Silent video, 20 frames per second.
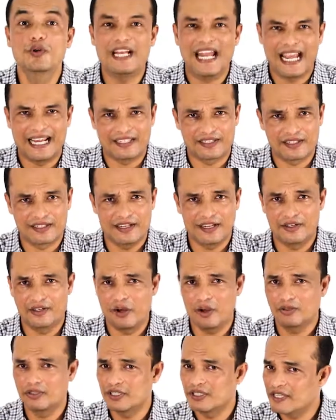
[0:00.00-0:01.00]
next. The
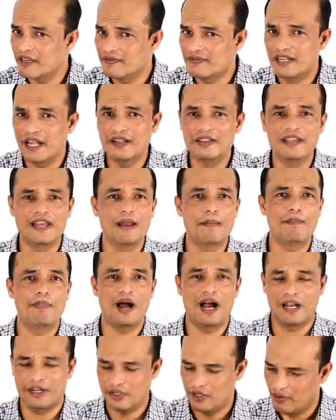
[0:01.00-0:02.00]
doctors have done their part.